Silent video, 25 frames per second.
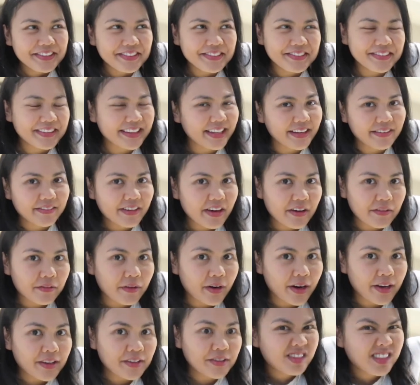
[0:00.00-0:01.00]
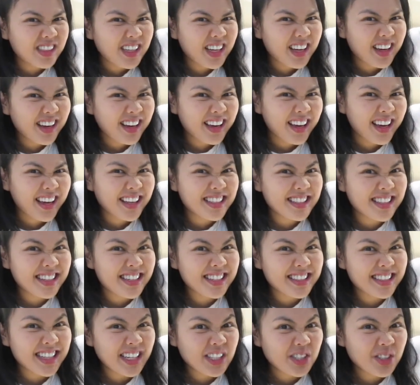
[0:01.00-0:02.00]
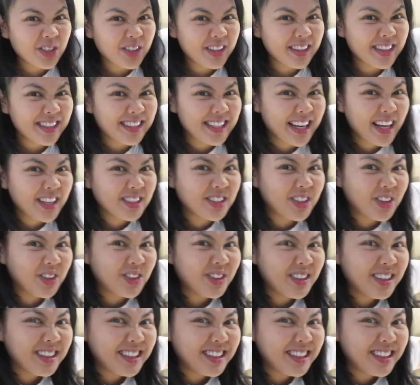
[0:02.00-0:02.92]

We love air fryers. It's an essential in this household.